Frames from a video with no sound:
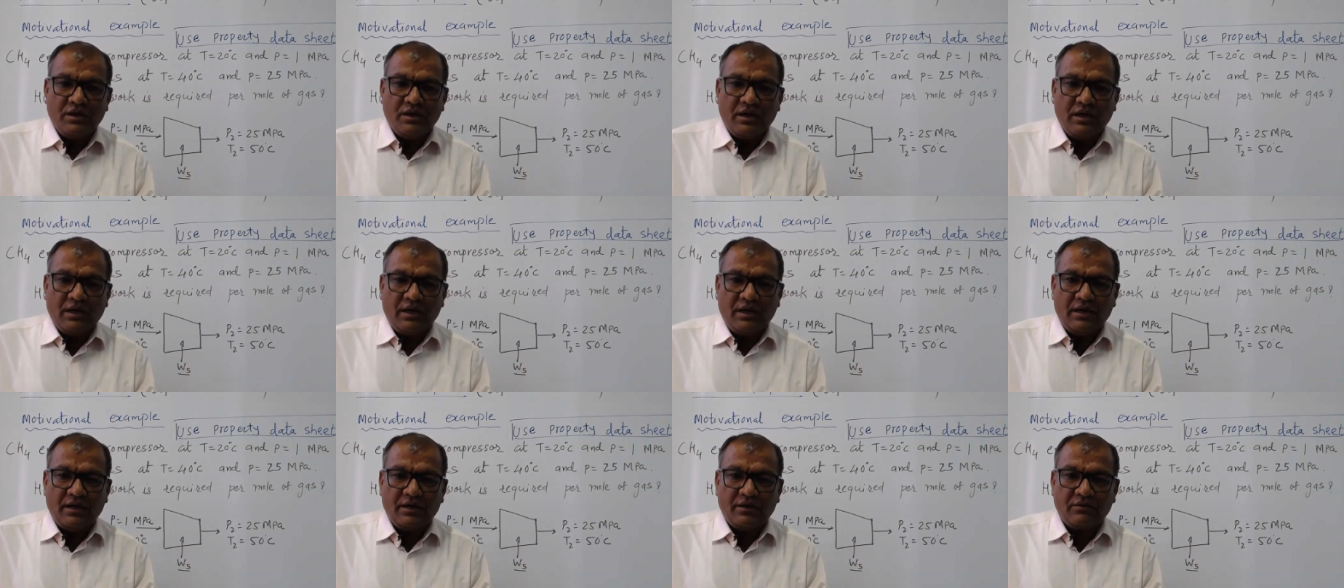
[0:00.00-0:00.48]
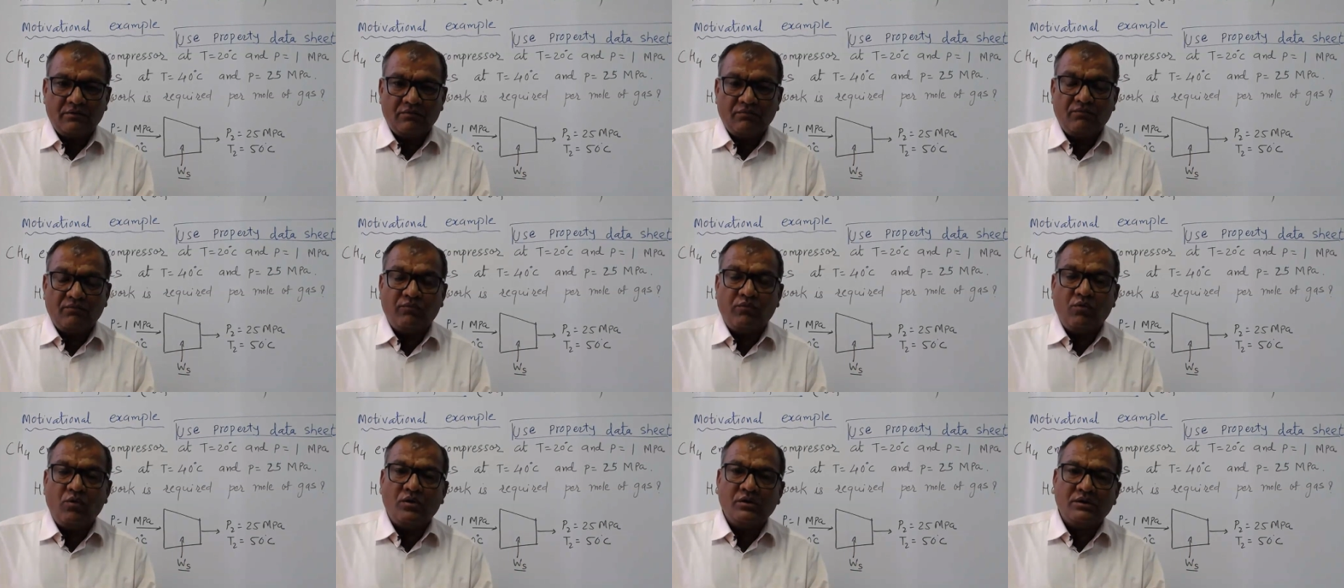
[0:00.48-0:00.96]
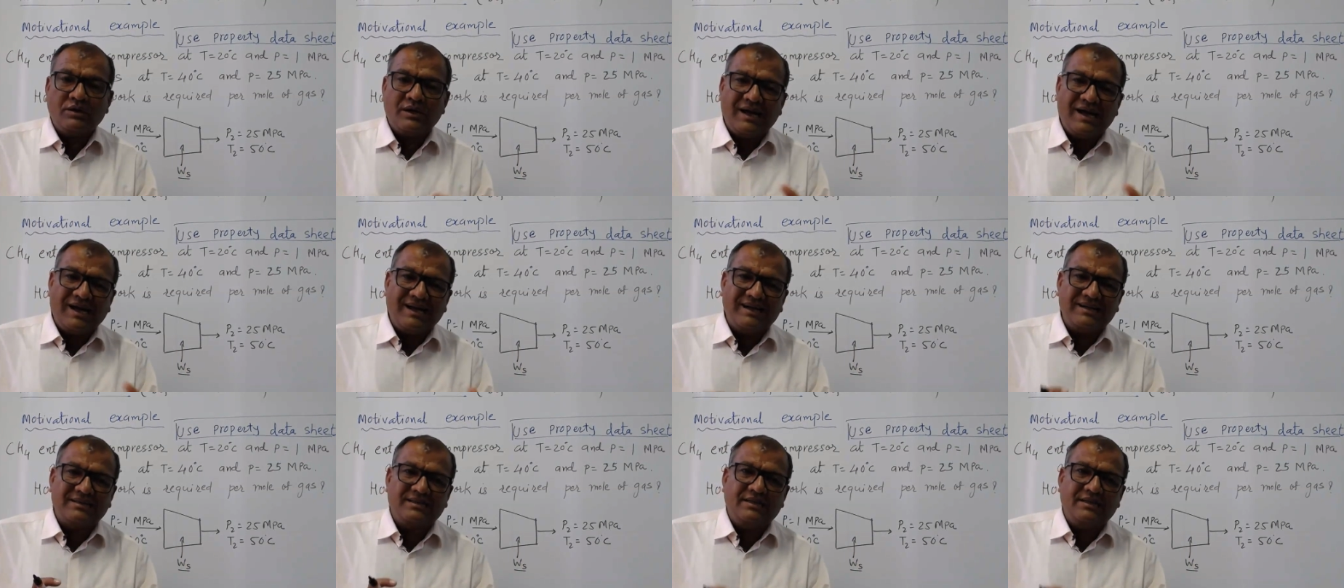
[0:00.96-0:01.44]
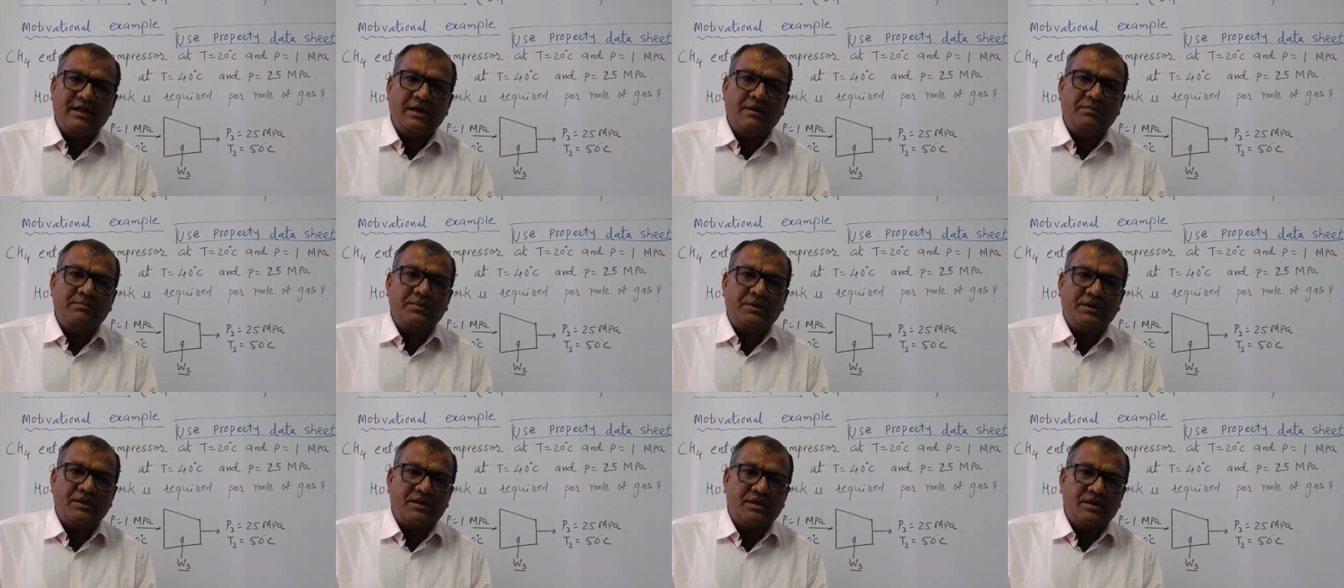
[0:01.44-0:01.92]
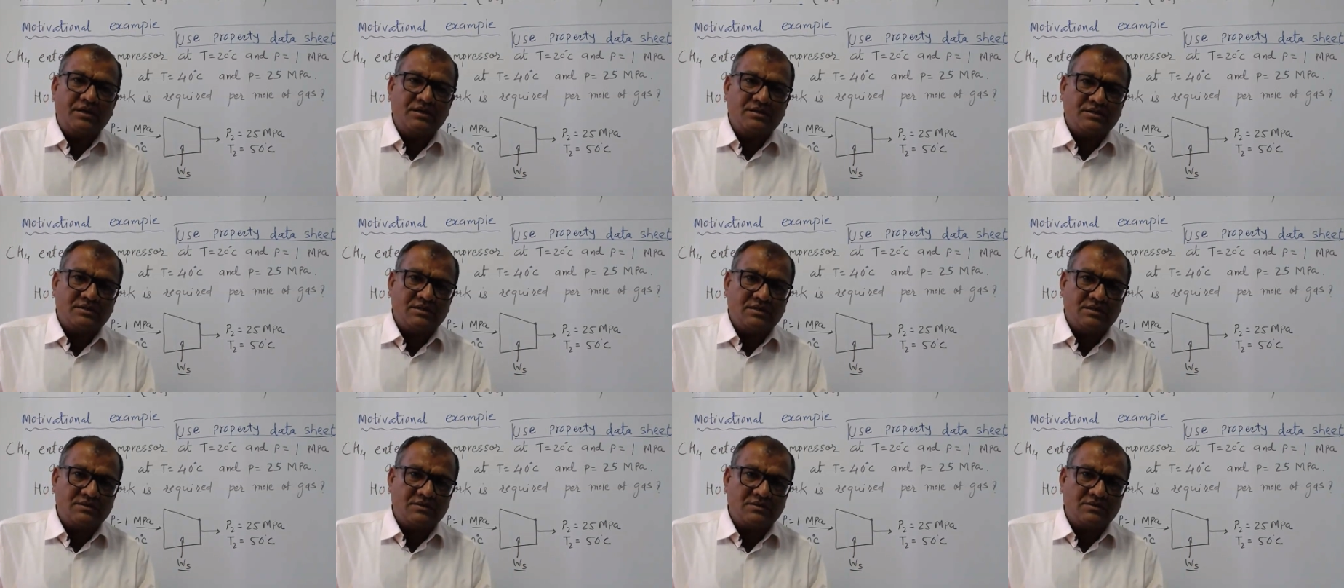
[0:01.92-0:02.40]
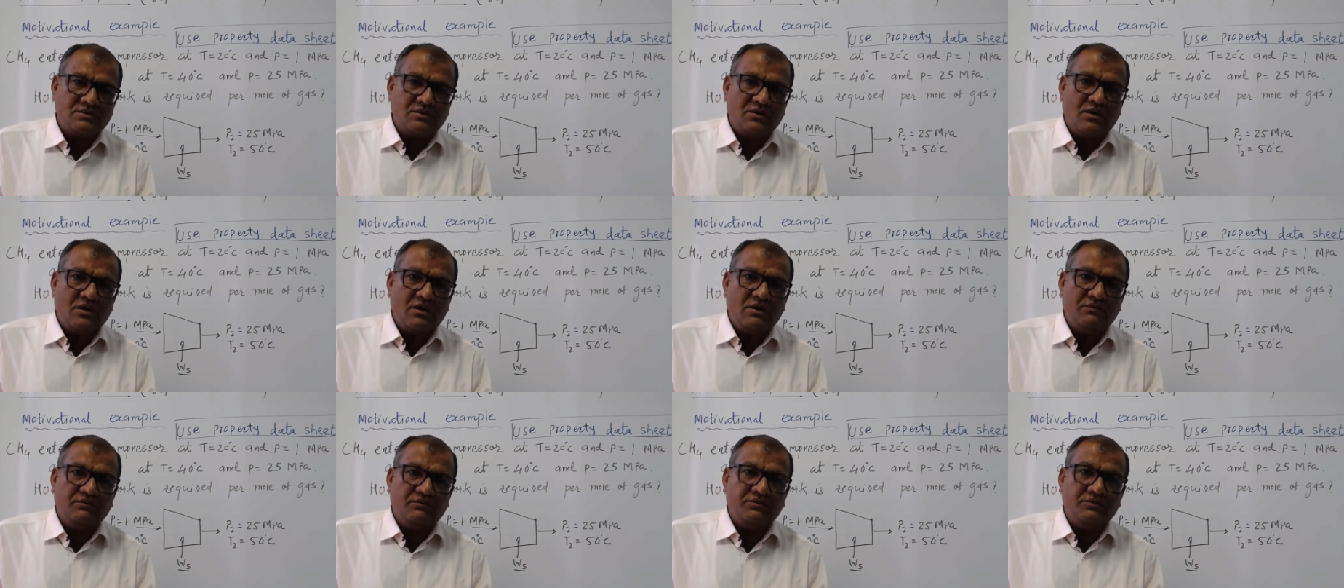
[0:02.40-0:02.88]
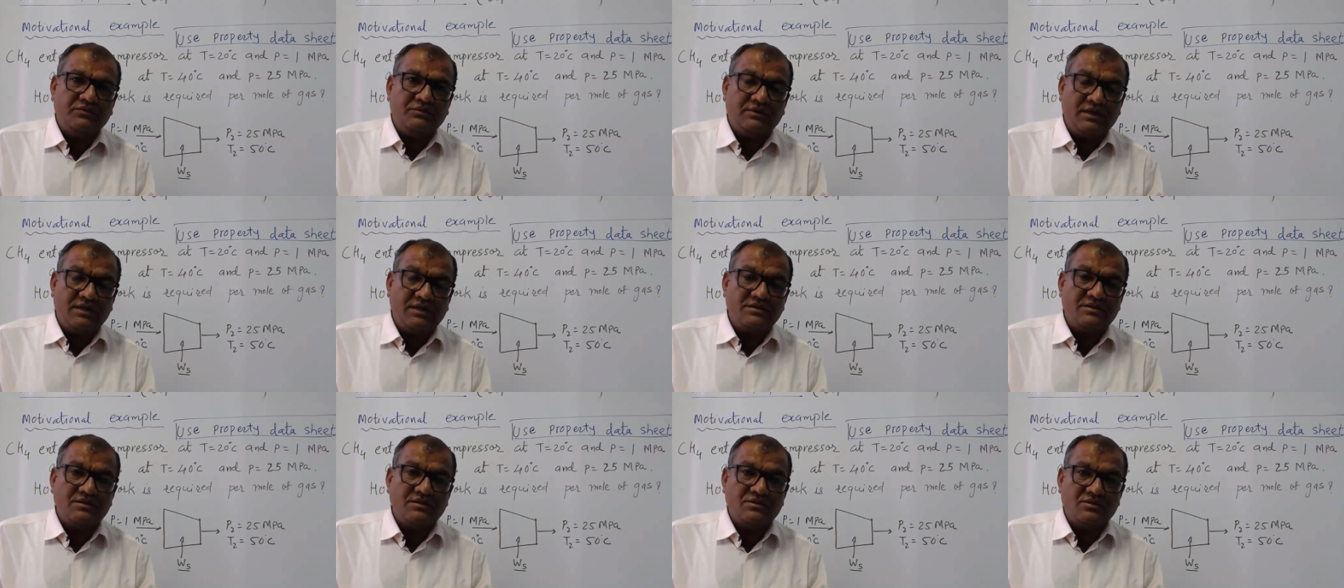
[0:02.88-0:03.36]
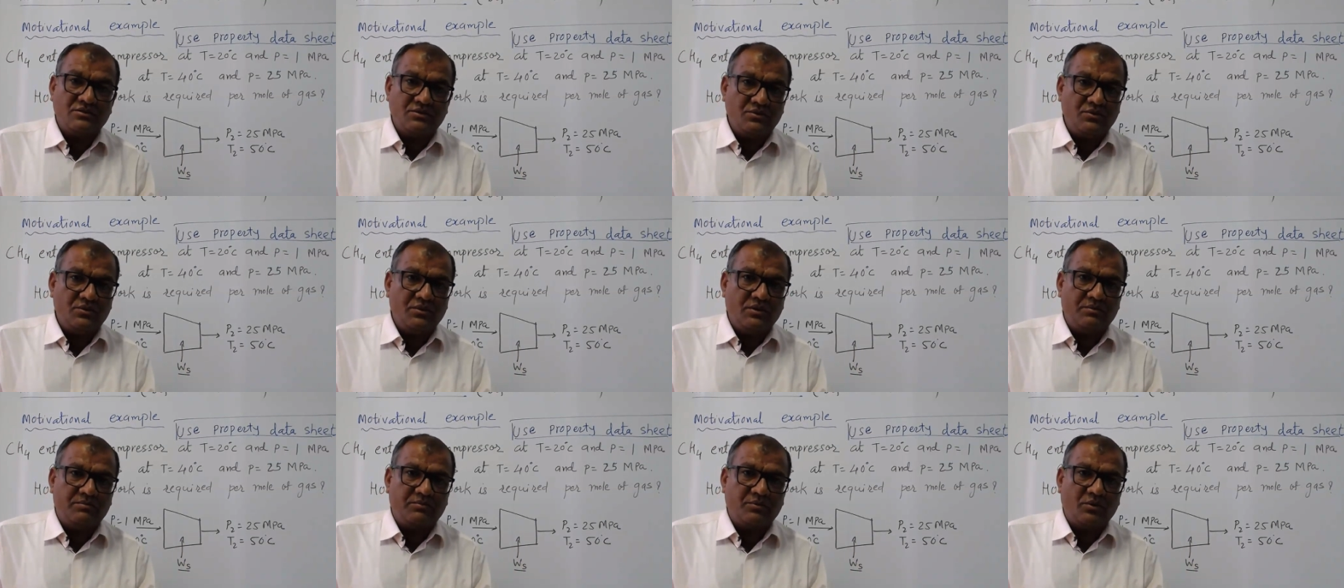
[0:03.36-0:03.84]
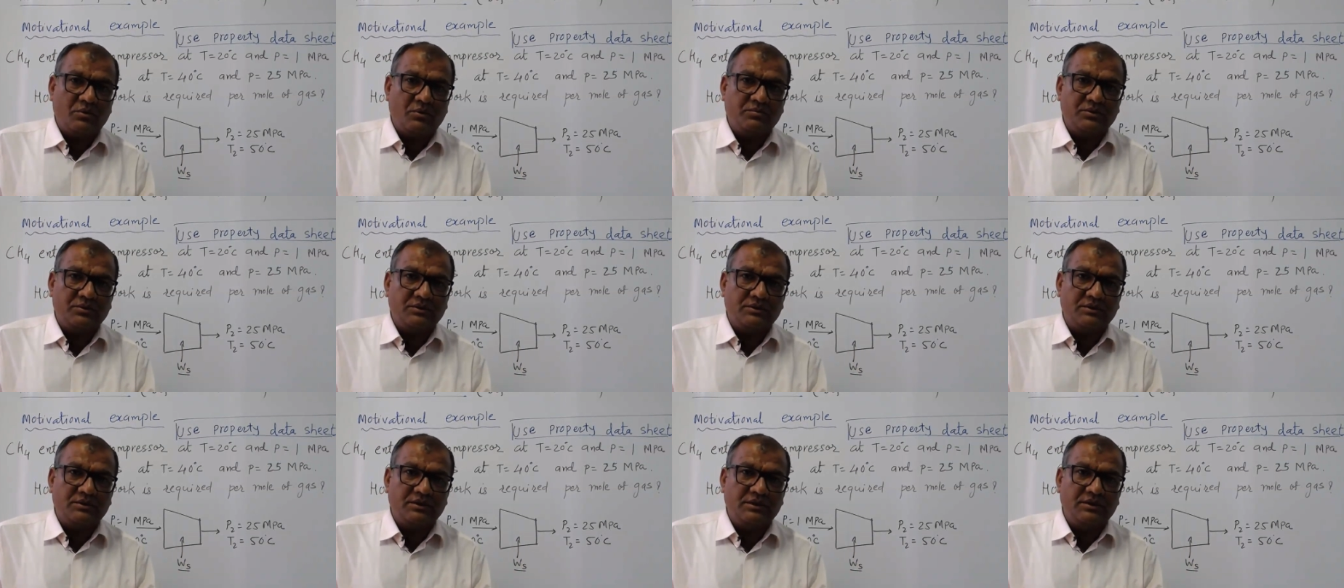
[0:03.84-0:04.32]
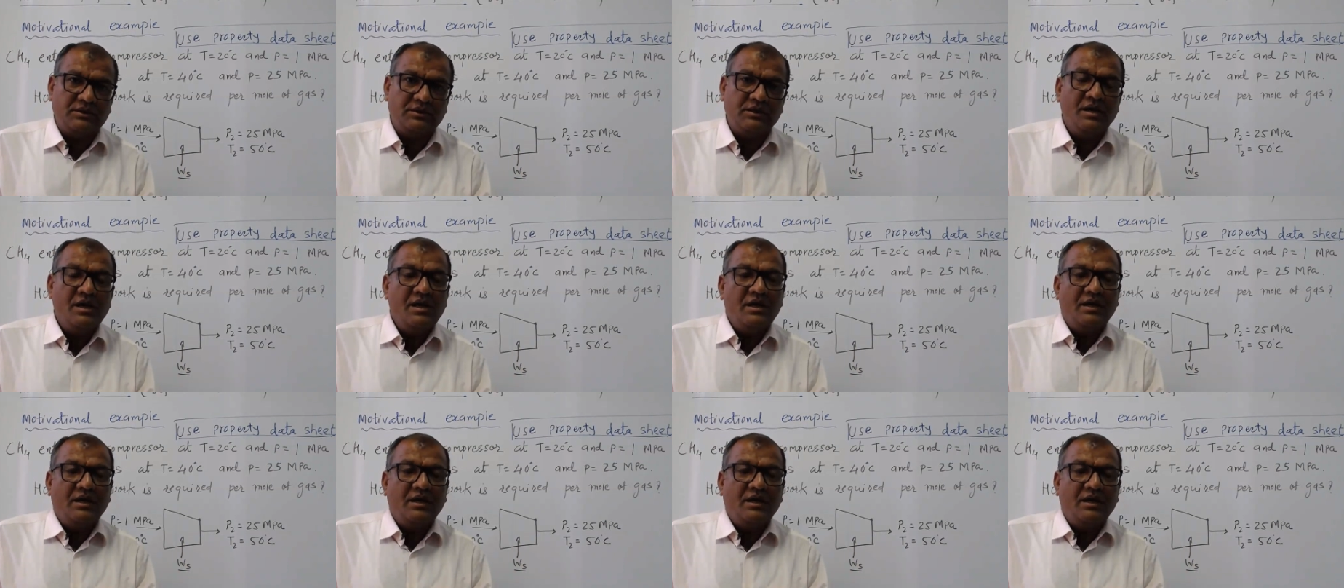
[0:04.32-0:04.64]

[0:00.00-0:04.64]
and what are the applications of residual property.